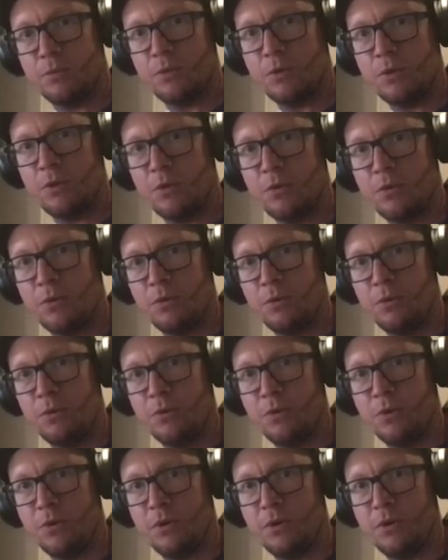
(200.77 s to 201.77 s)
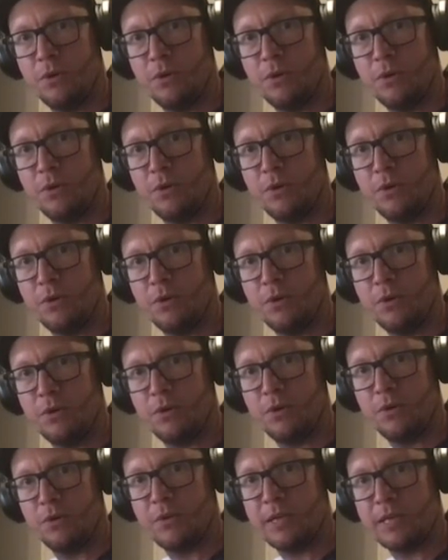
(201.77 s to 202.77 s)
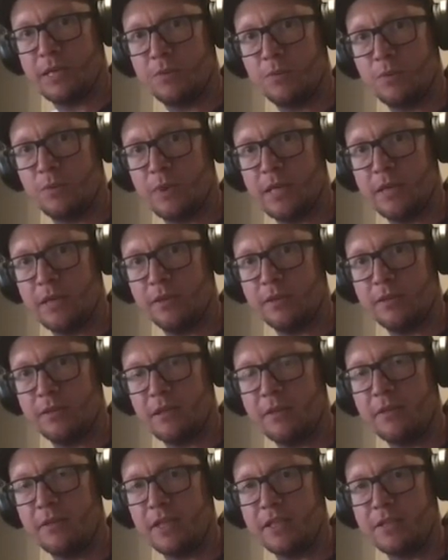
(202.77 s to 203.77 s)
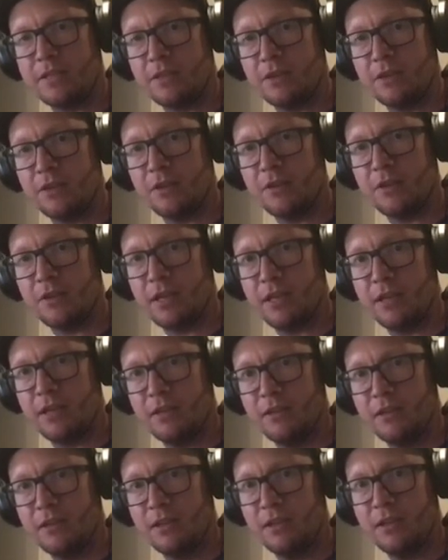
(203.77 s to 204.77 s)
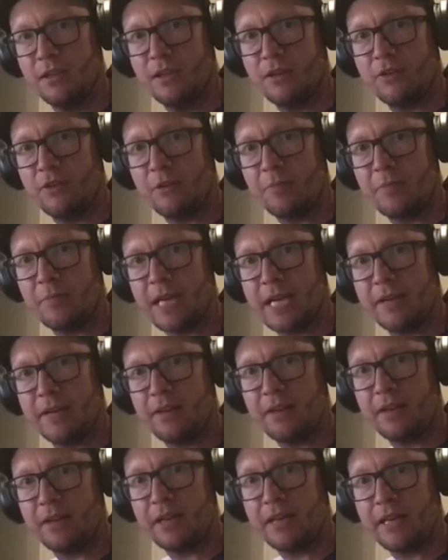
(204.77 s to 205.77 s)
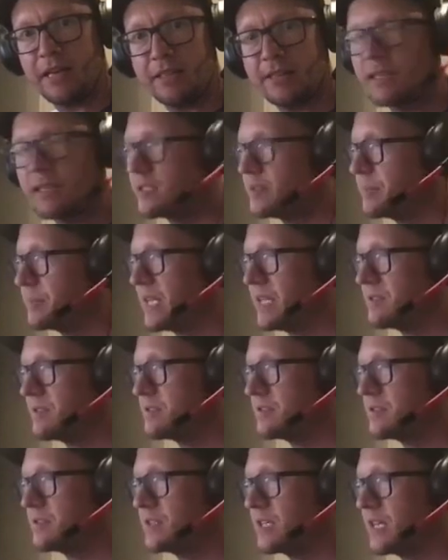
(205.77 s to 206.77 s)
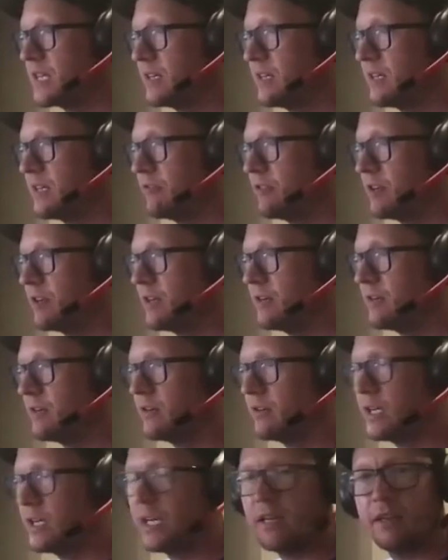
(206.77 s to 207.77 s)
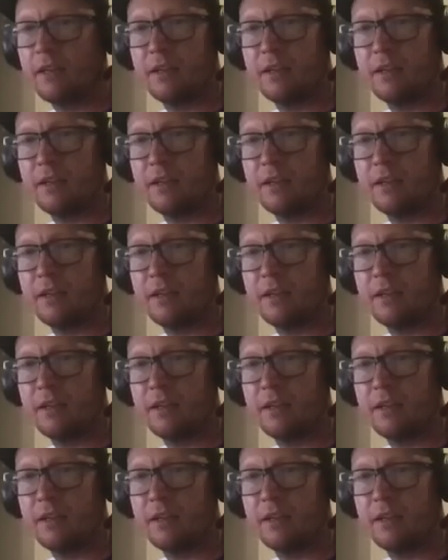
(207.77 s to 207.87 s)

woo! That's wild. Either that's a good thing or a bad thing. I guess that depends on your technique, really. Hey.